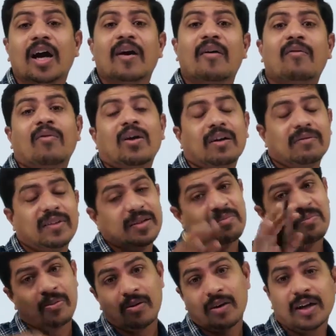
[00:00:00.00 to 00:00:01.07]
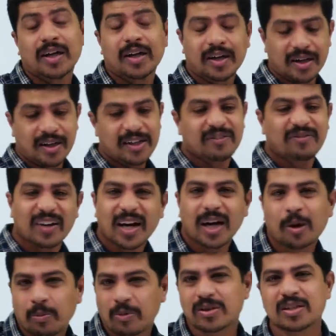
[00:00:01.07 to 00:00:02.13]
one of the important and
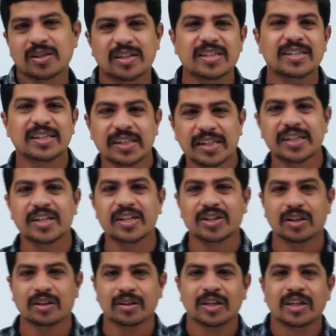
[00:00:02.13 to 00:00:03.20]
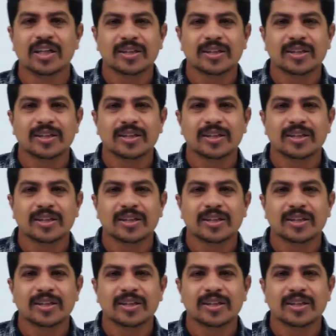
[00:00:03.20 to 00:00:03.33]
difficult procedure is integration.